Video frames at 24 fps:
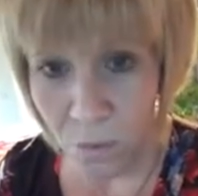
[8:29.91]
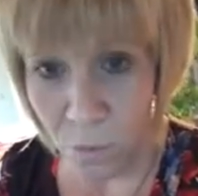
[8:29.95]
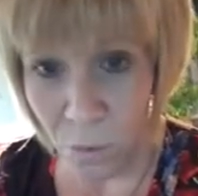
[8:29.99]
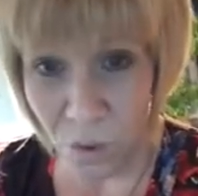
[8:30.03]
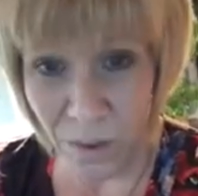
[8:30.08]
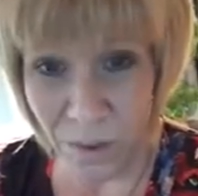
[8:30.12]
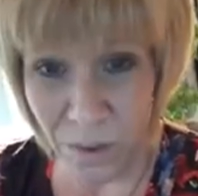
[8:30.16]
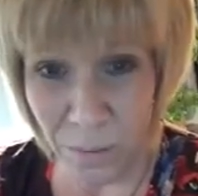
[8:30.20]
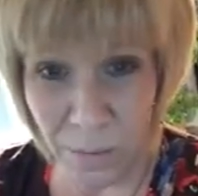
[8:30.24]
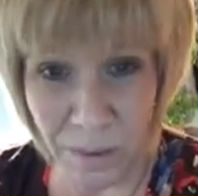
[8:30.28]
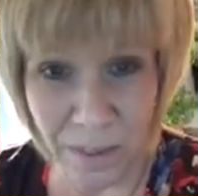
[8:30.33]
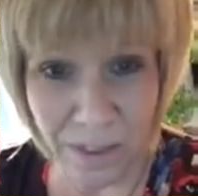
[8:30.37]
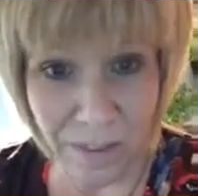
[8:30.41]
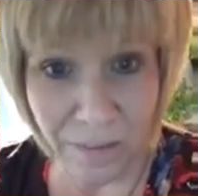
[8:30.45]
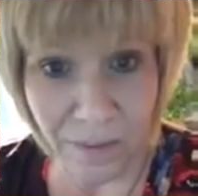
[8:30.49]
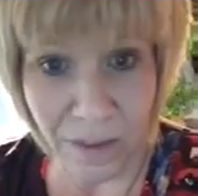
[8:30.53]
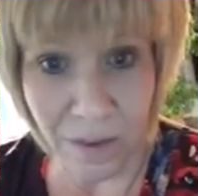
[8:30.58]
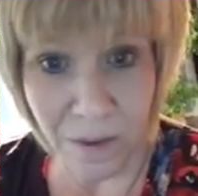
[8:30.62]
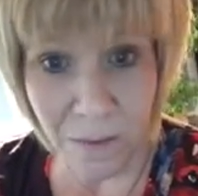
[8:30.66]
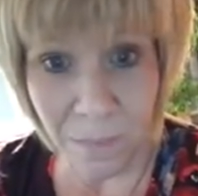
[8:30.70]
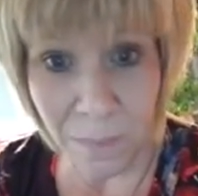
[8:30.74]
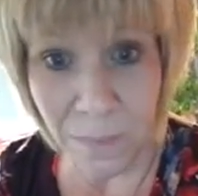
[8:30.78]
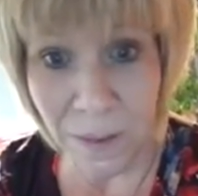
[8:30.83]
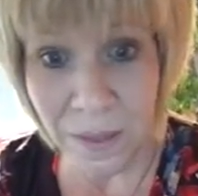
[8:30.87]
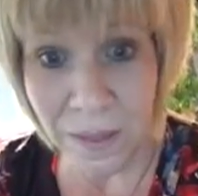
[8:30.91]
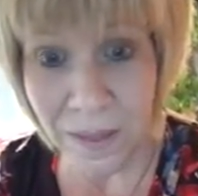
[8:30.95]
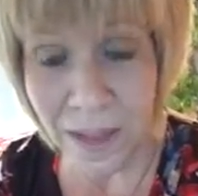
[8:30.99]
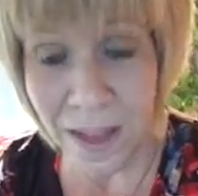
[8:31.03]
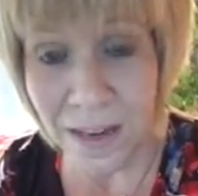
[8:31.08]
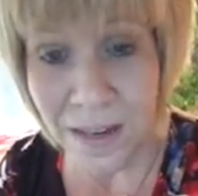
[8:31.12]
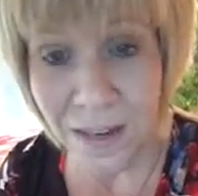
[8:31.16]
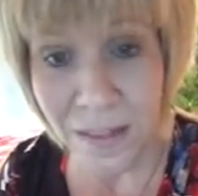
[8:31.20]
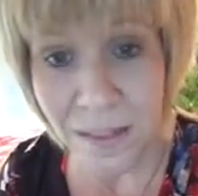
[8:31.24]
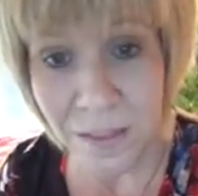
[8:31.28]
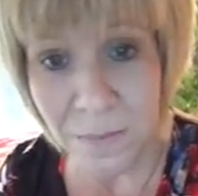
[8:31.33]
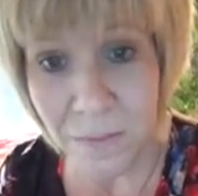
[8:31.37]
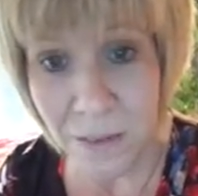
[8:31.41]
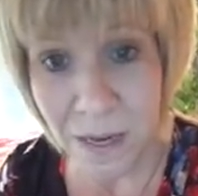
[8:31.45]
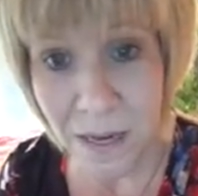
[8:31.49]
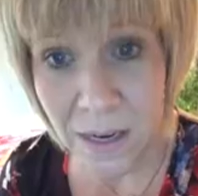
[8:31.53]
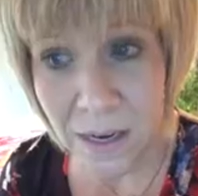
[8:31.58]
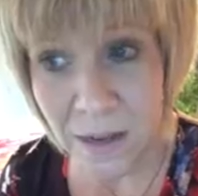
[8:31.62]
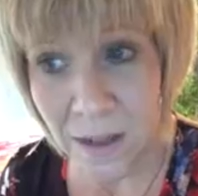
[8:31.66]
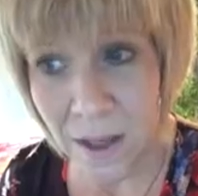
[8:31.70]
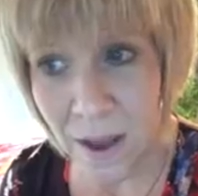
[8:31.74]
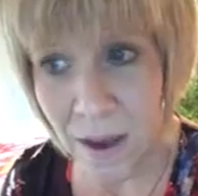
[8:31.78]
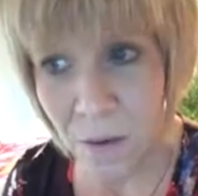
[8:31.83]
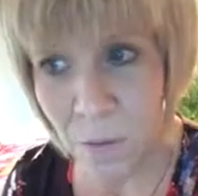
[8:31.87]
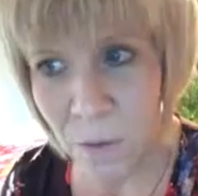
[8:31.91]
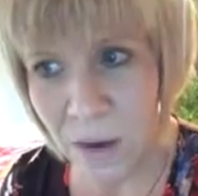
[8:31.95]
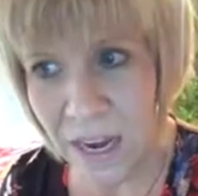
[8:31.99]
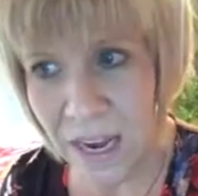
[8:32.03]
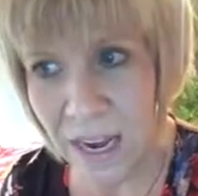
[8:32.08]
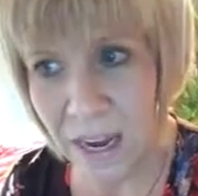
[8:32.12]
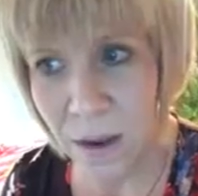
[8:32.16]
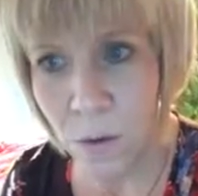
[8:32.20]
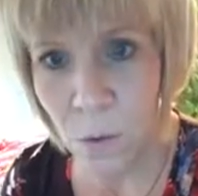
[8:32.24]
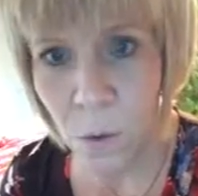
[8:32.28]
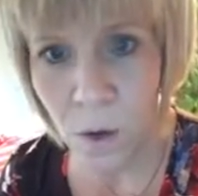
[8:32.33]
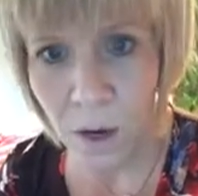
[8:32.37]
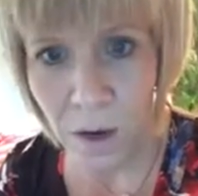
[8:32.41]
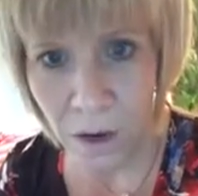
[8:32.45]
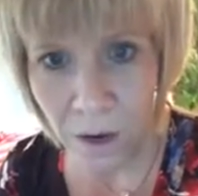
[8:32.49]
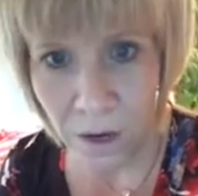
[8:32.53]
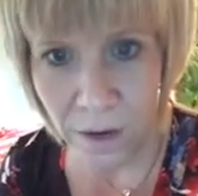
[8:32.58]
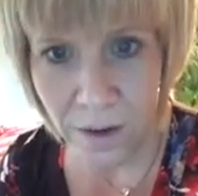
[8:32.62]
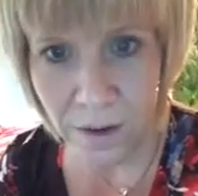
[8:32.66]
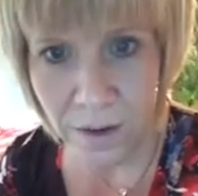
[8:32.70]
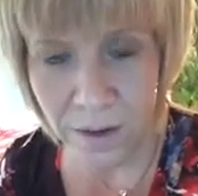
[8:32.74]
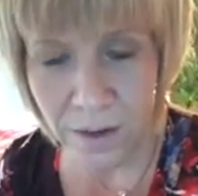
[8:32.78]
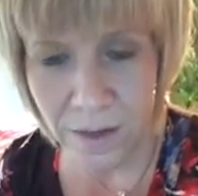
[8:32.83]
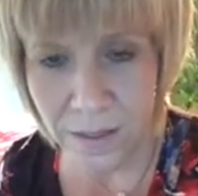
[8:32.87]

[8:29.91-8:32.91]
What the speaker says: world that we live in. But that doesn't mean that we can't work on it.